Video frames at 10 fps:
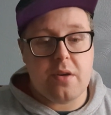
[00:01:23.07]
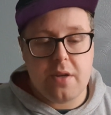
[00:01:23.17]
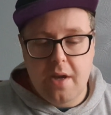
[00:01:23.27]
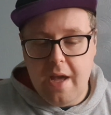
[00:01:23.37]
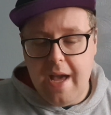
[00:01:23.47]
good.
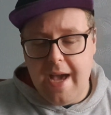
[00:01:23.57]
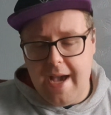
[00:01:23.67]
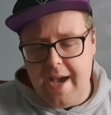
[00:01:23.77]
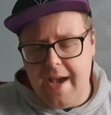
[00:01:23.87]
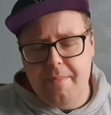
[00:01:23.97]

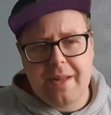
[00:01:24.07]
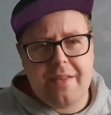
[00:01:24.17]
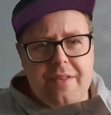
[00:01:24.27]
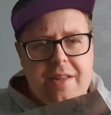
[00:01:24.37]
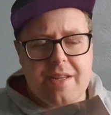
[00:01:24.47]
I
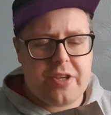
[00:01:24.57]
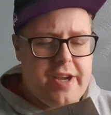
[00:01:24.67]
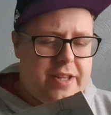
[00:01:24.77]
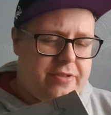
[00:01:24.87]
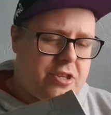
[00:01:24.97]
believe there's a
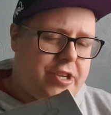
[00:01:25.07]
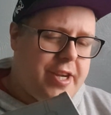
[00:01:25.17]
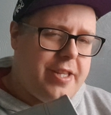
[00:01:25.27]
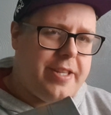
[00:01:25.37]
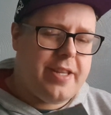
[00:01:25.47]
chance of
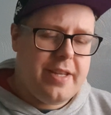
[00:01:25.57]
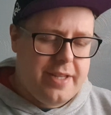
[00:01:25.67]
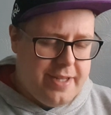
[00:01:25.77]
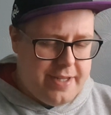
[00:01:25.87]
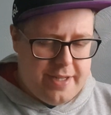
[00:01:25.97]
chasing this,
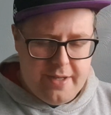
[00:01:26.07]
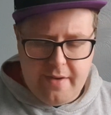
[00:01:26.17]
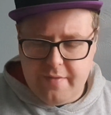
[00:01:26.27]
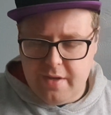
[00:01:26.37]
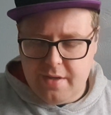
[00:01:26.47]
so
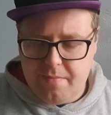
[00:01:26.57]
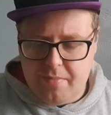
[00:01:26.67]
I've heard,